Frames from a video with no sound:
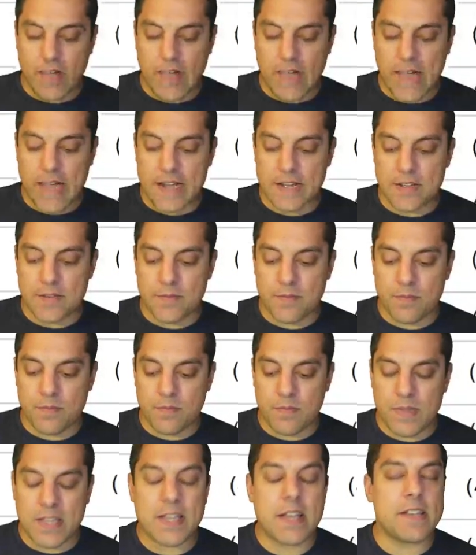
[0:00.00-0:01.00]
and
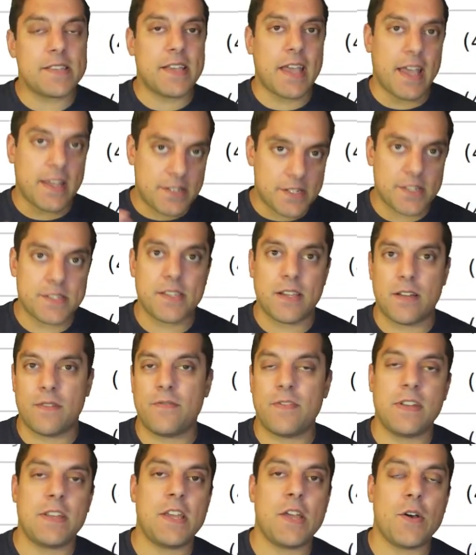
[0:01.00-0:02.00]
because I had just done a
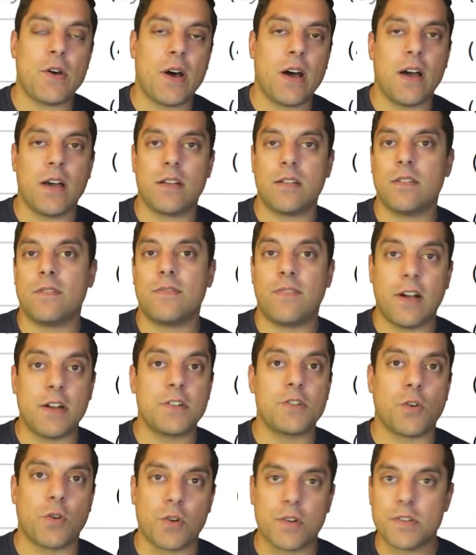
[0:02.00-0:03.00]
video on
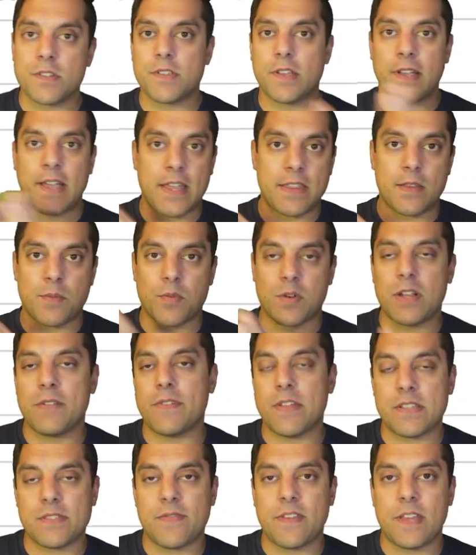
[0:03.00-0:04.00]
functors, again, the
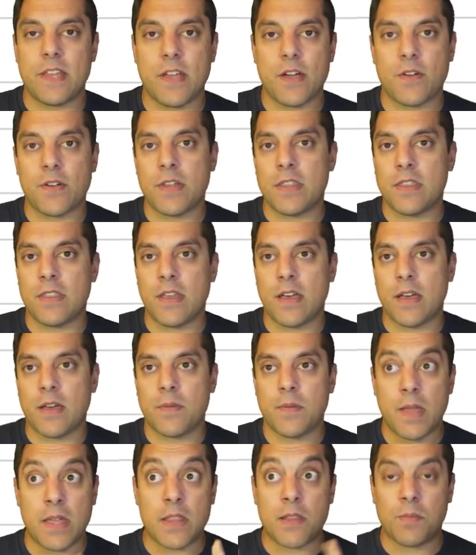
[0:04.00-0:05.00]
previous video in the
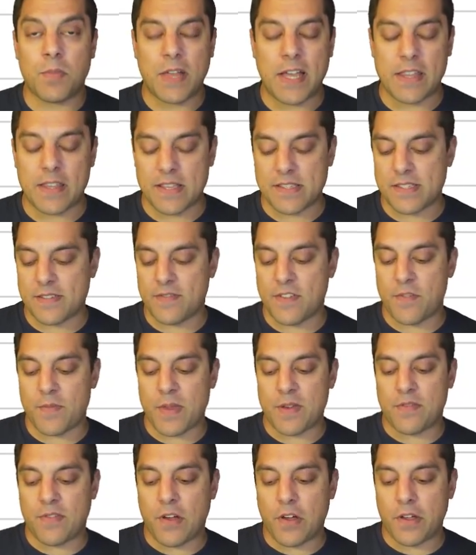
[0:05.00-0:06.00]
in the playlist, if you've
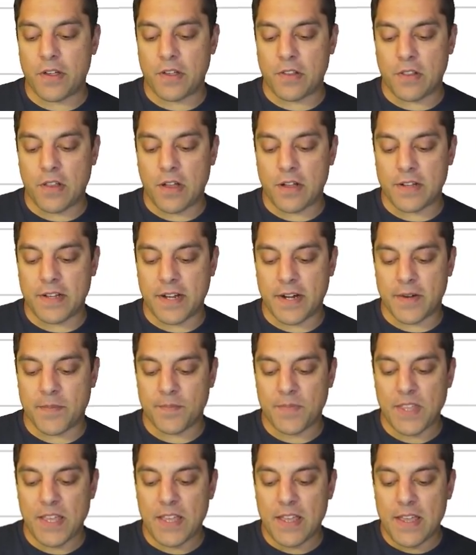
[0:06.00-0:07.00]
been following along here,
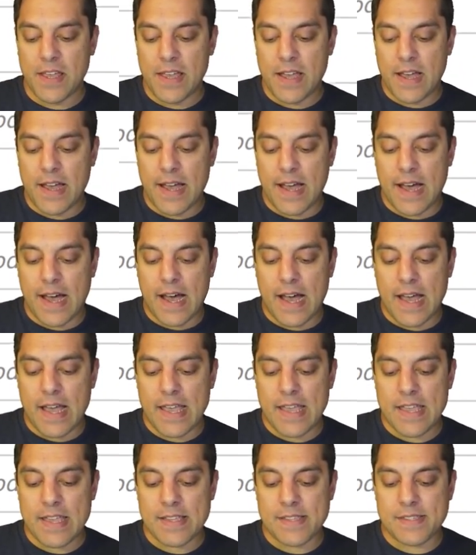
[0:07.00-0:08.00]

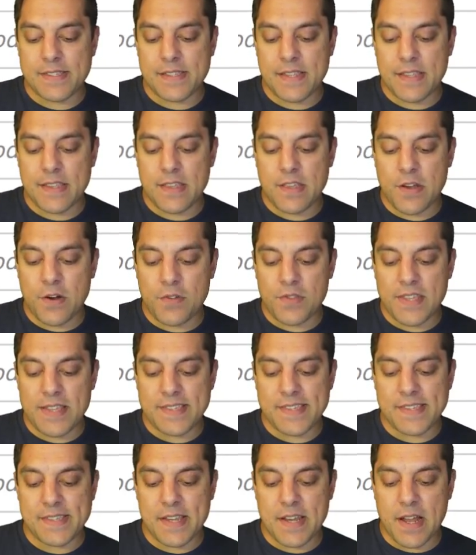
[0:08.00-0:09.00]
is, you know,
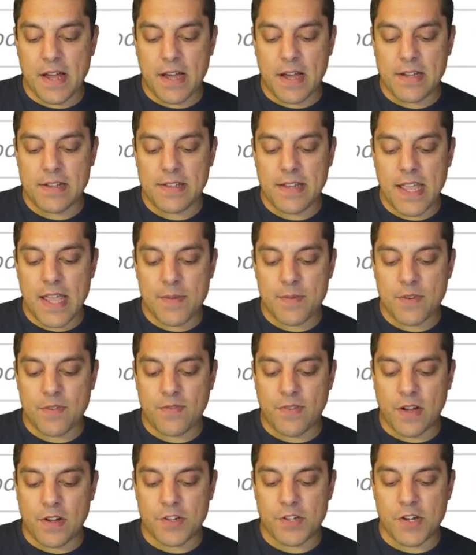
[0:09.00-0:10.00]
this is an unnamed
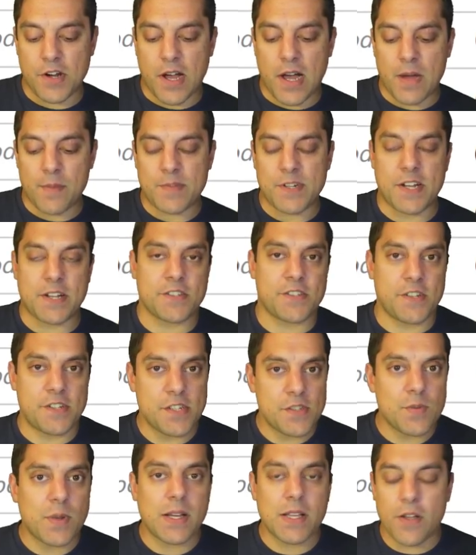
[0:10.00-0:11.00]
function object. So I
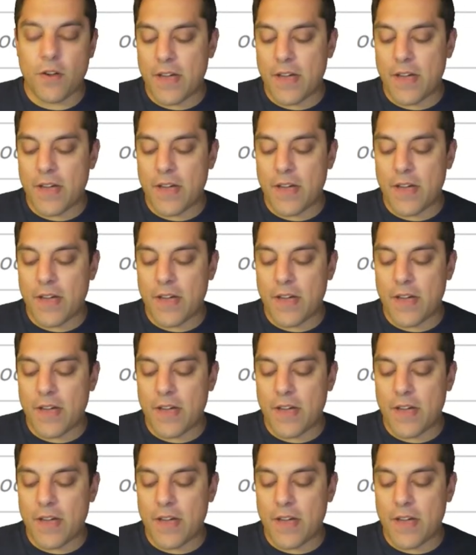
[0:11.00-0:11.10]
just want to go